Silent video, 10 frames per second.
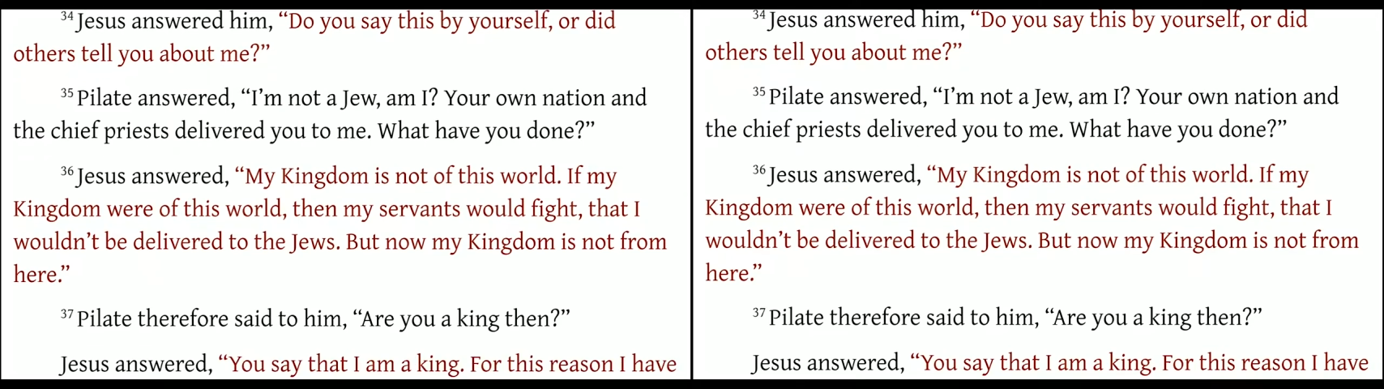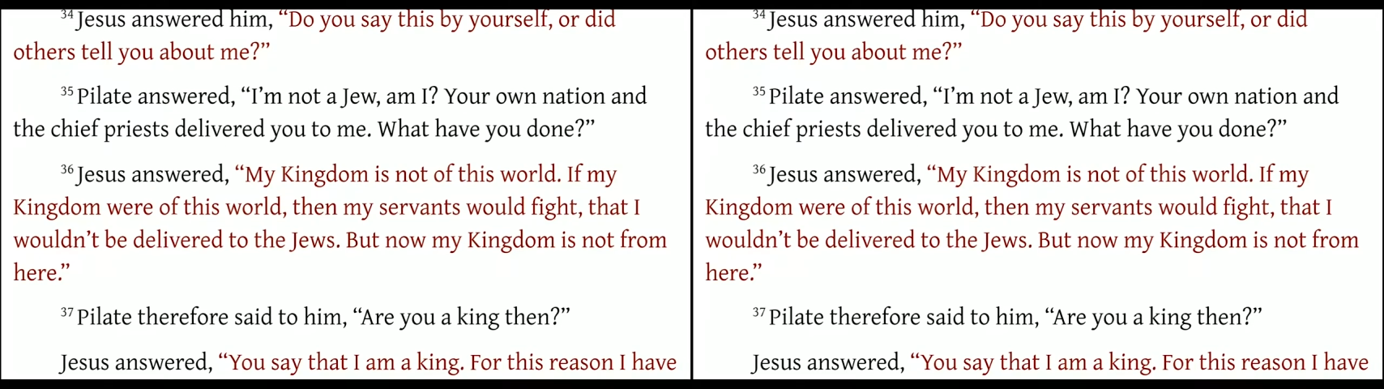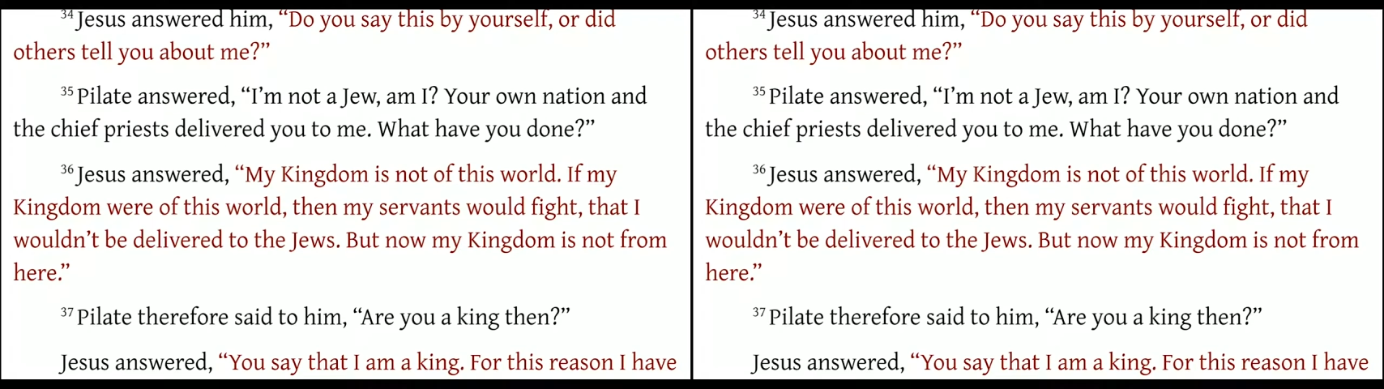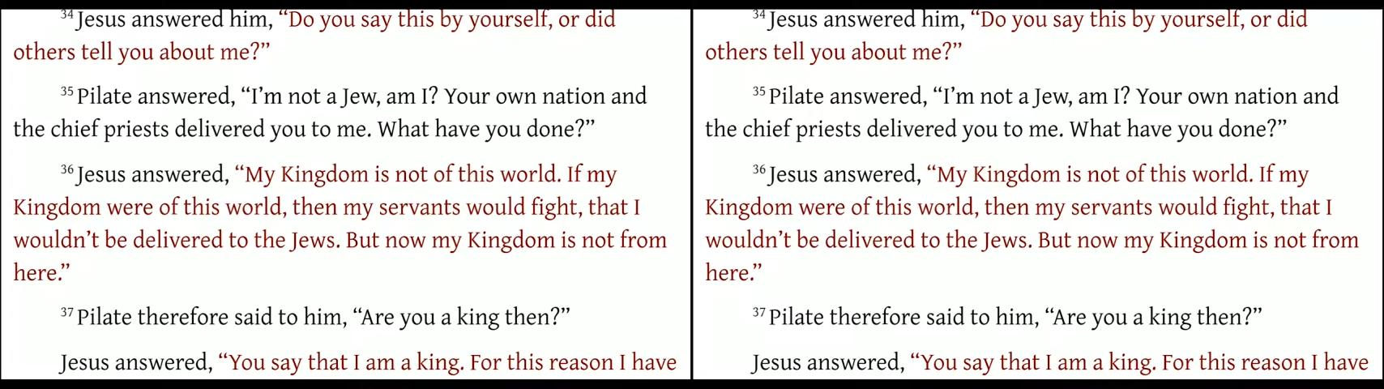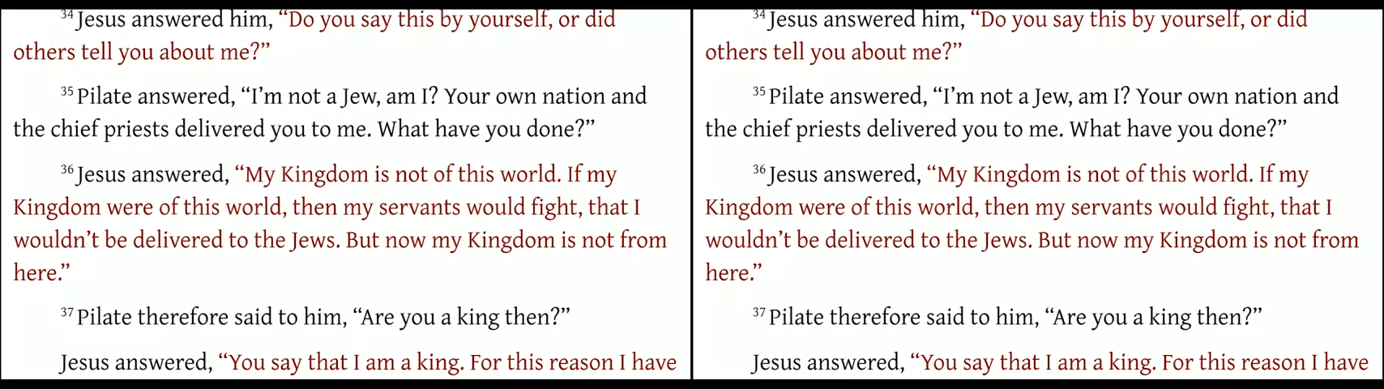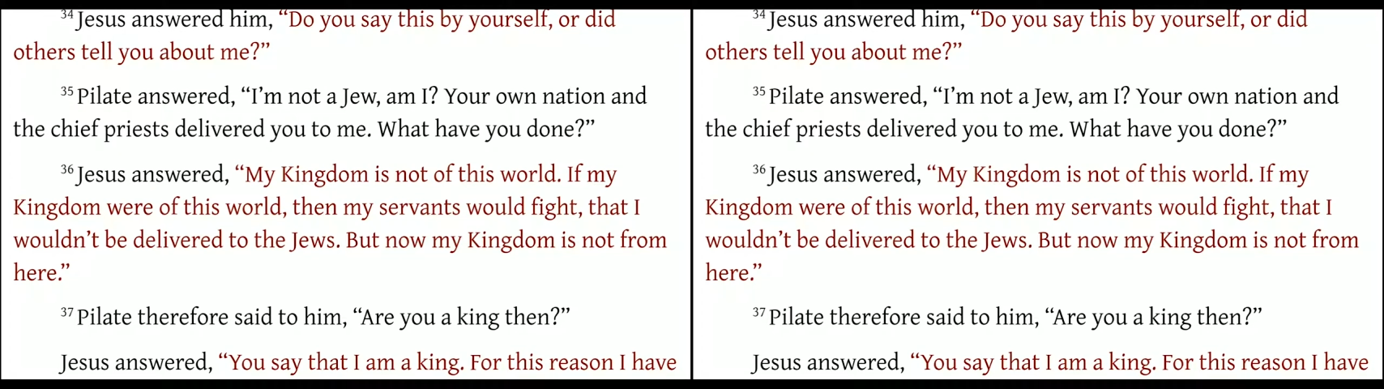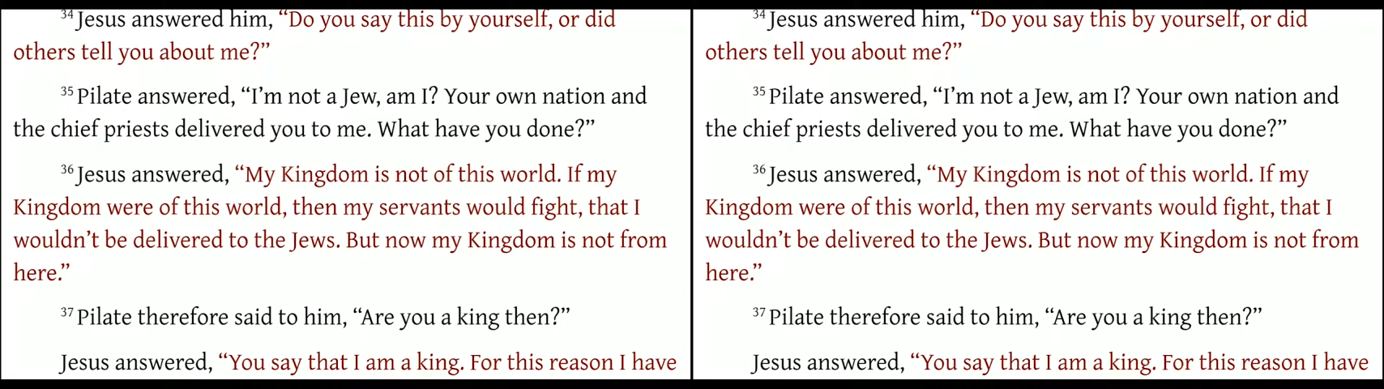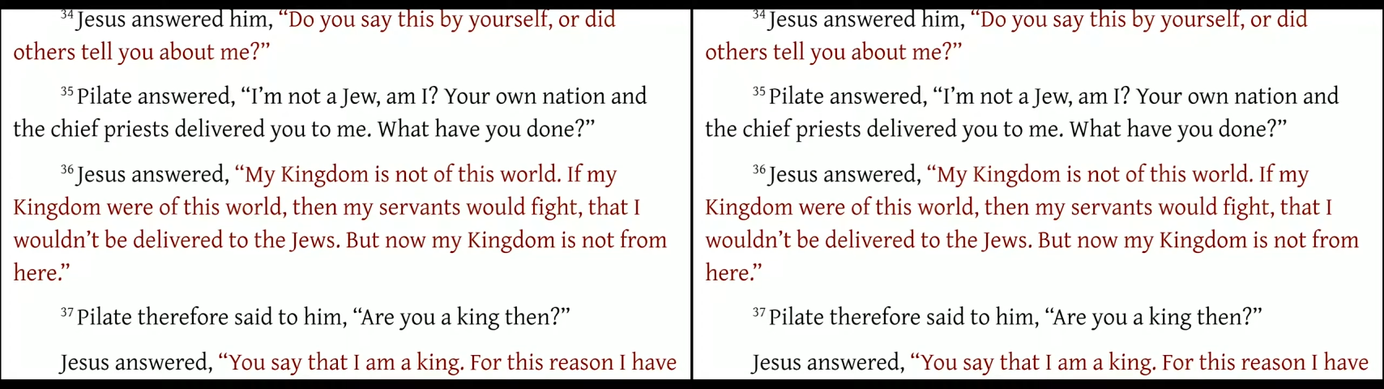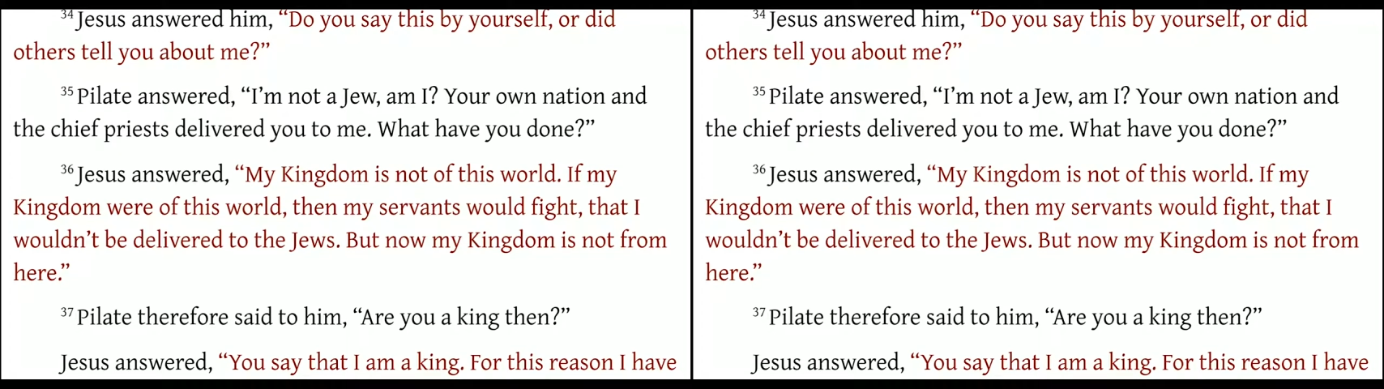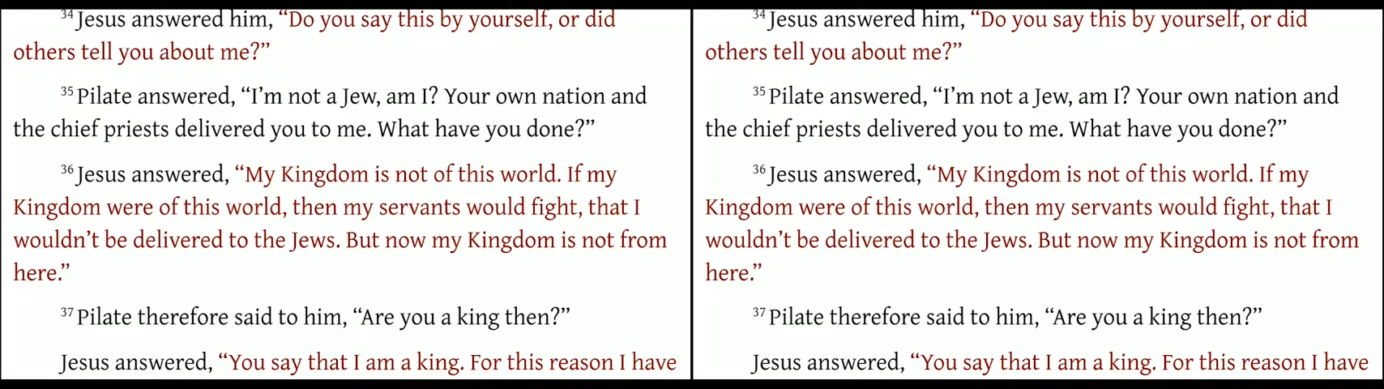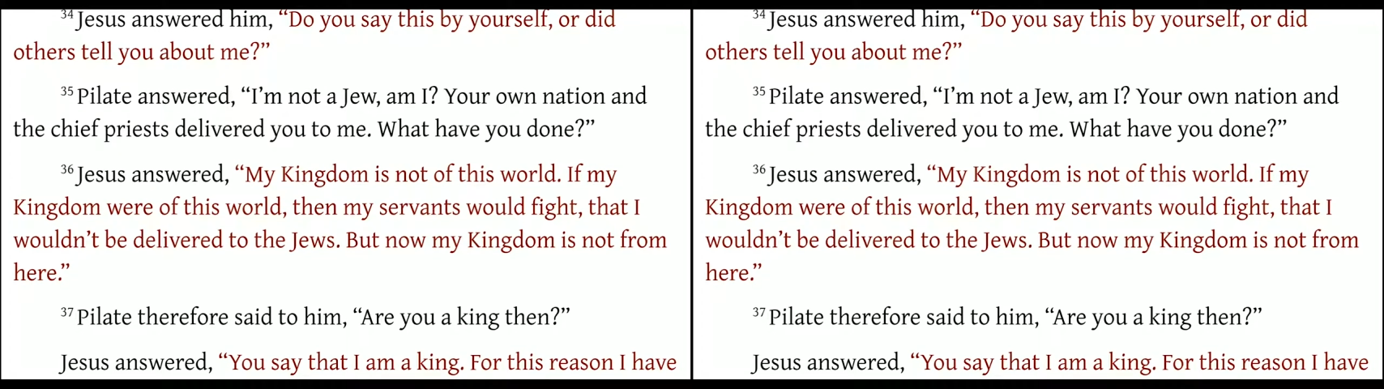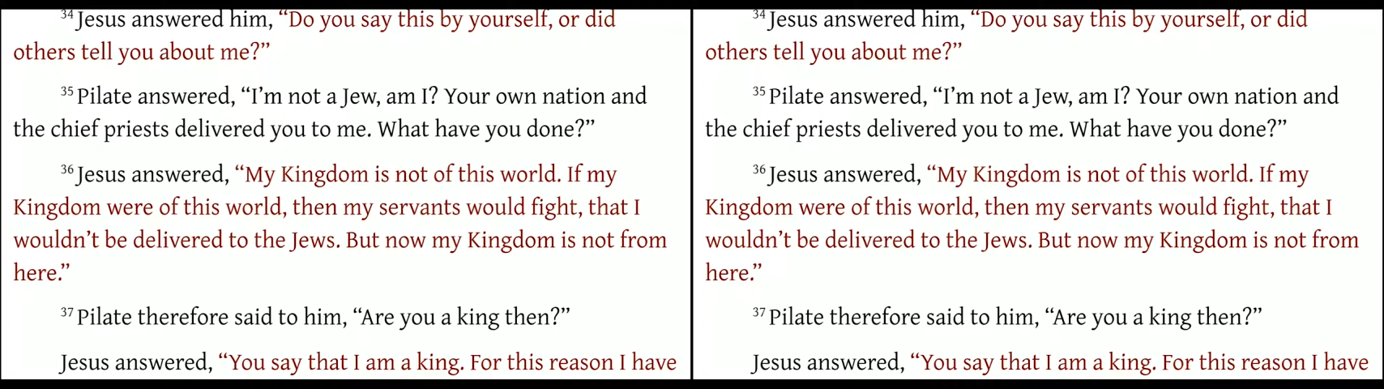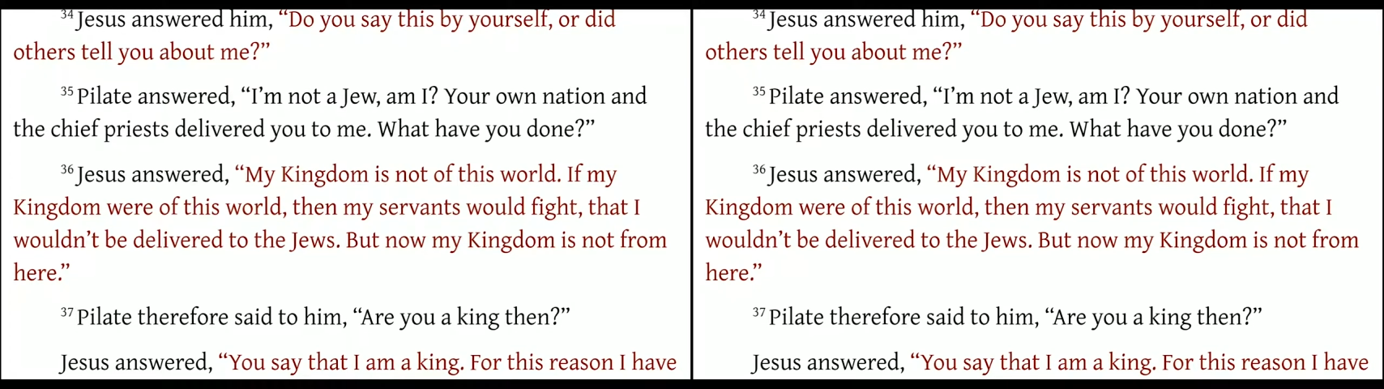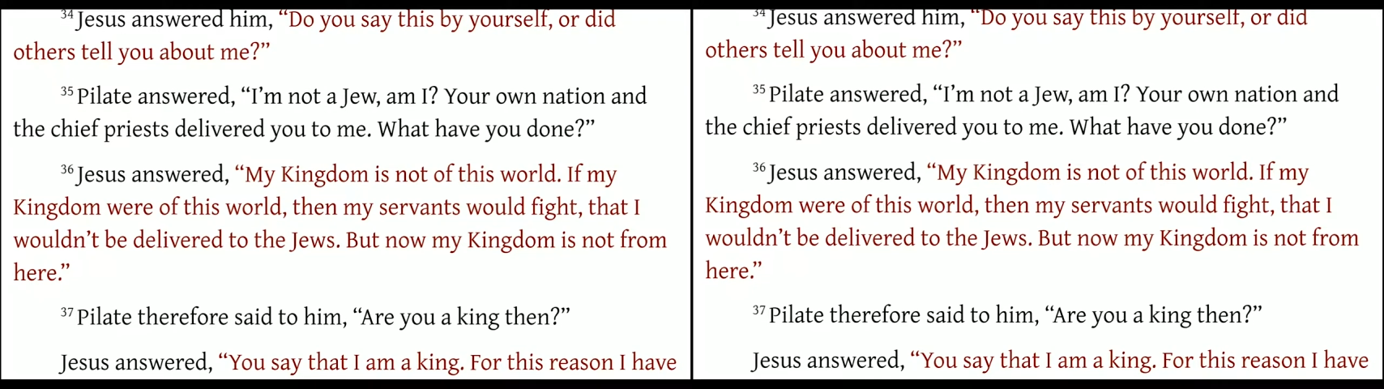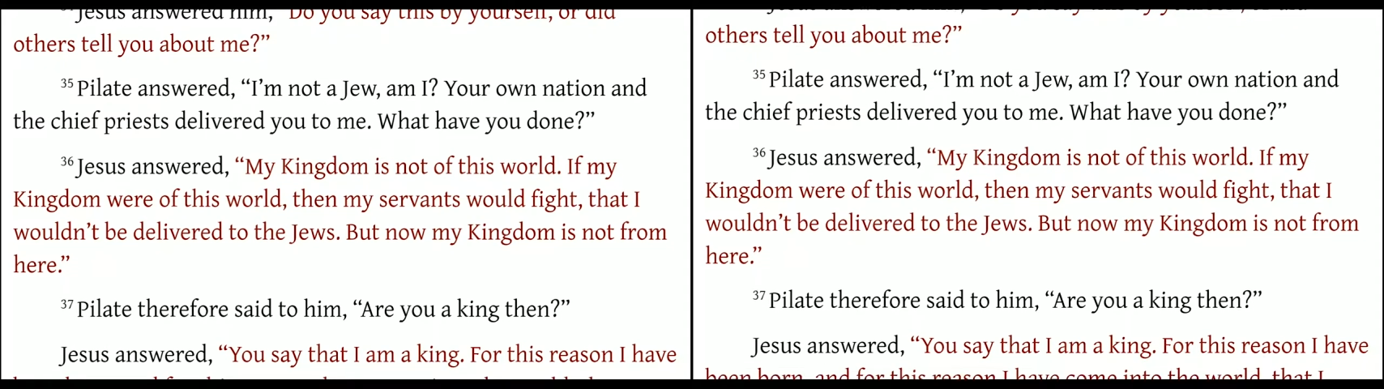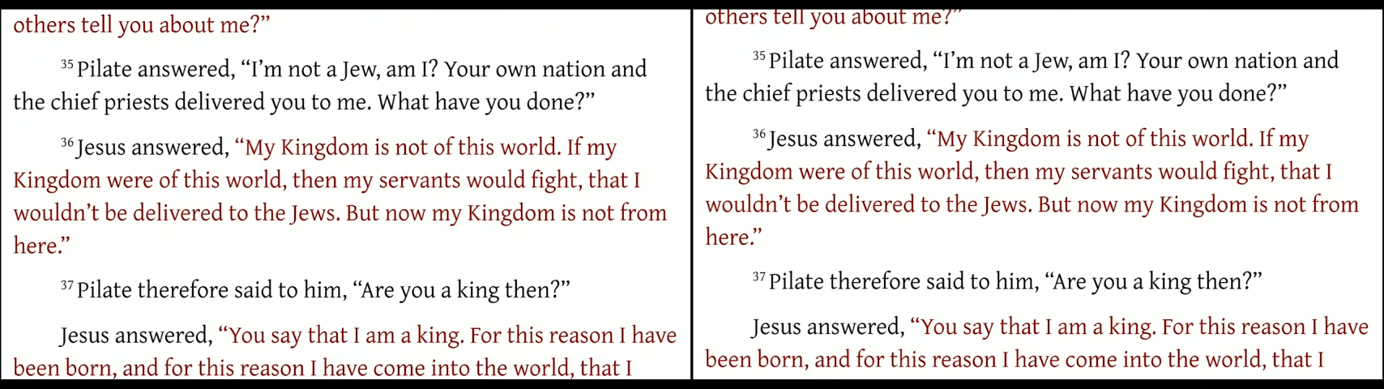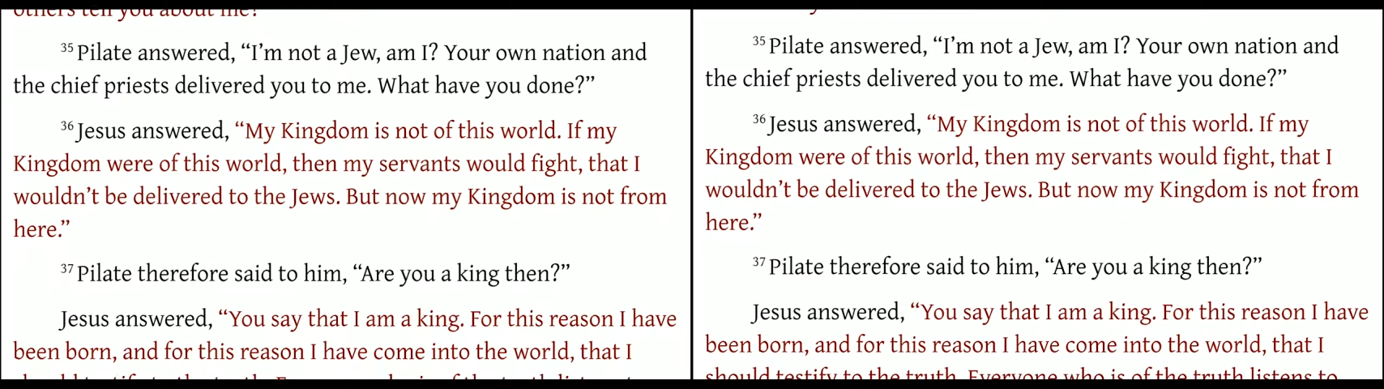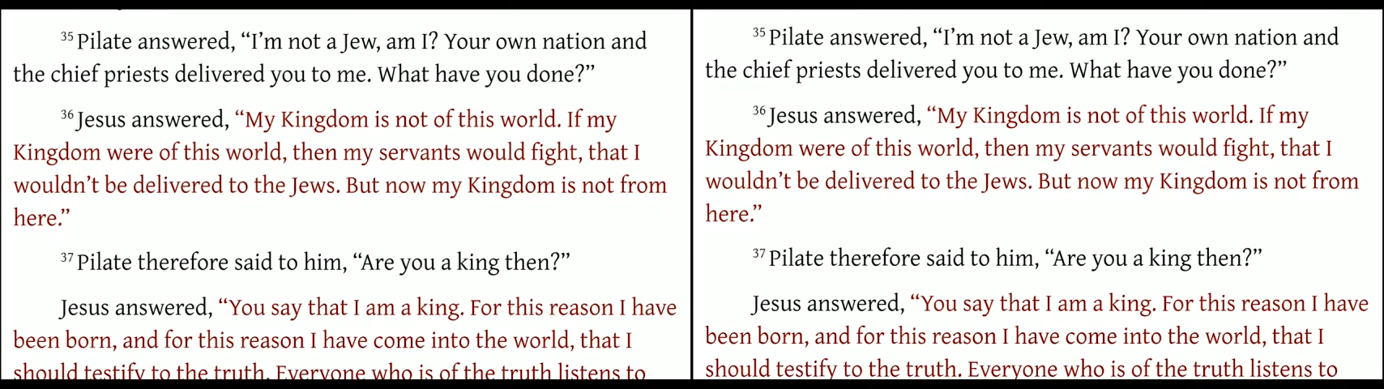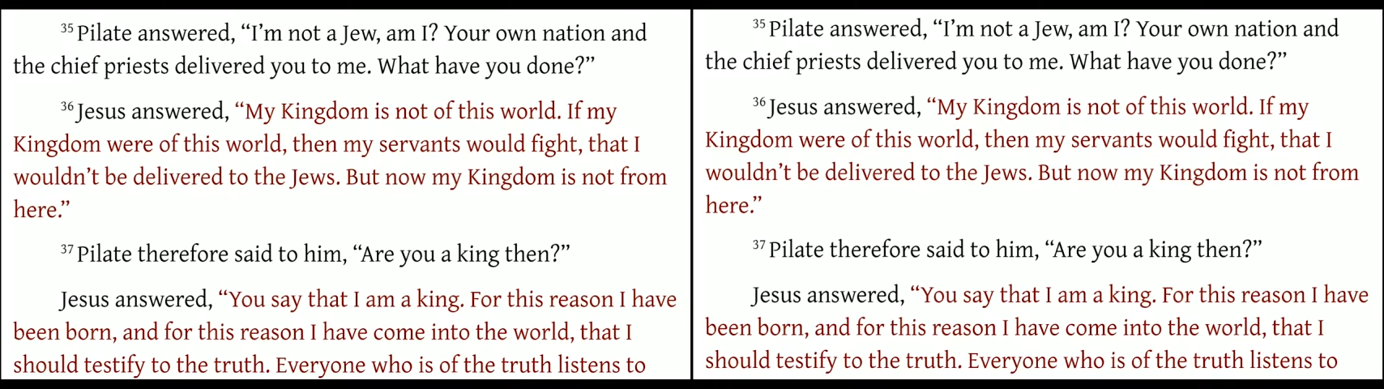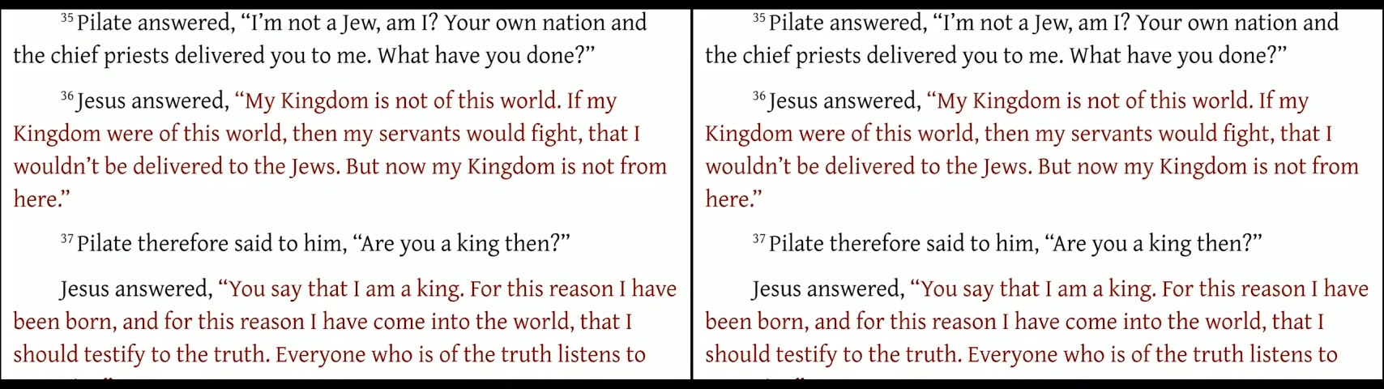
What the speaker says: (no speaker visible)